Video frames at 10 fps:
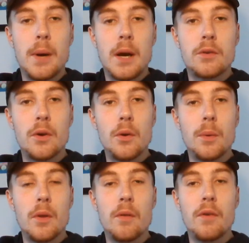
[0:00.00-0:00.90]
Back to
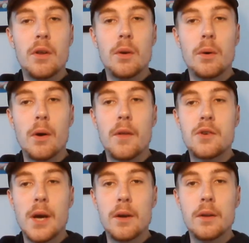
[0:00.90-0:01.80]
another video on the
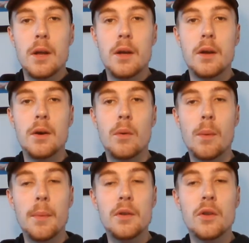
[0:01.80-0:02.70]
channel.
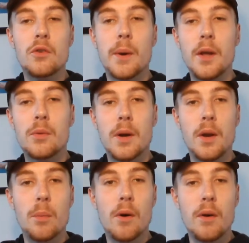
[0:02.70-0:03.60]
Wimbledon
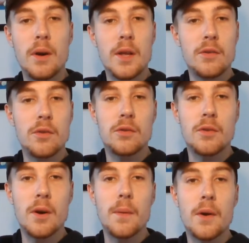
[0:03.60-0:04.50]
2021 is just
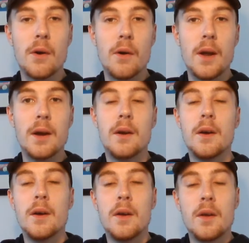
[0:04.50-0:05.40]
around the corner.
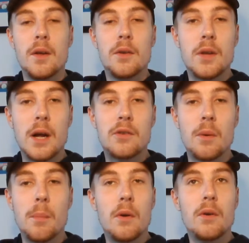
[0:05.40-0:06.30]
Starts
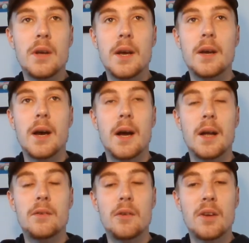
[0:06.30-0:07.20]
on Monday,
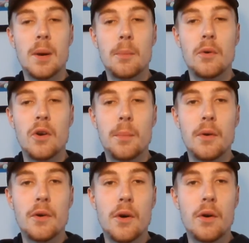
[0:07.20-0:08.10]
and today I'm going to be
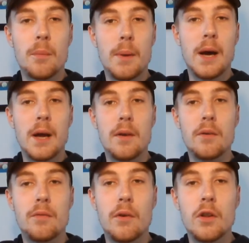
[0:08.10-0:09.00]
recording my
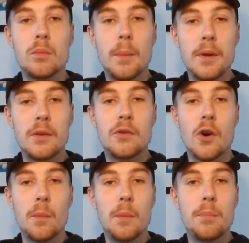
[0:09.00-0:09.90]
full women's
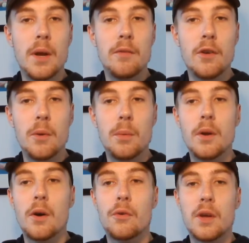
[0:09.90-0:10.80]
tournament preview
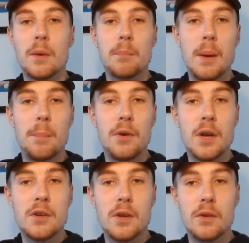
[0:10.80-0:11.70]
and also giving my
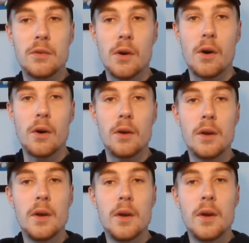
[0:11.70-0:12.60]
predictions on